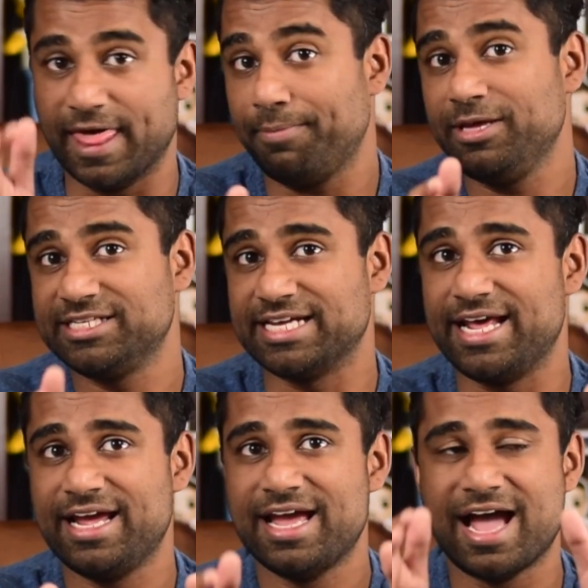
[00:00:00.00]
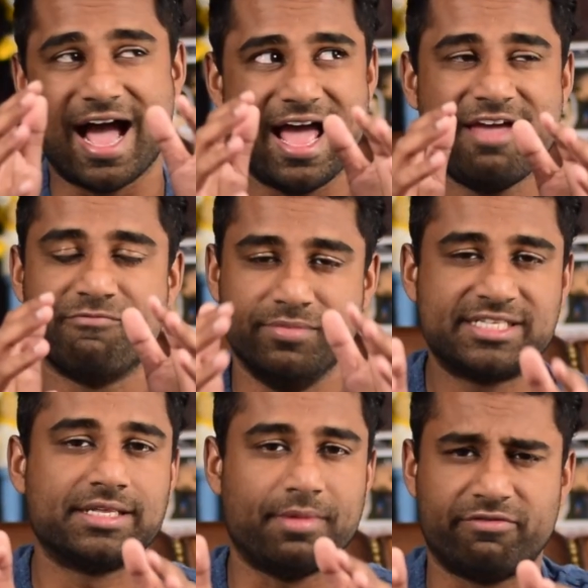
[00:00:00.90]
That being said, I have missed
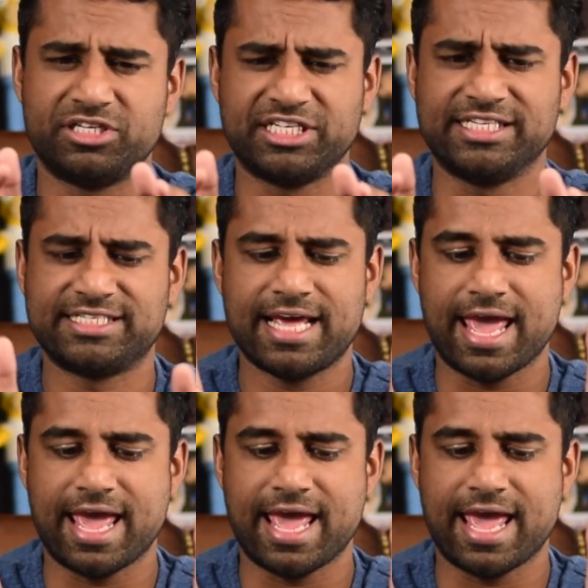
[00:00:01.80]
them ever since,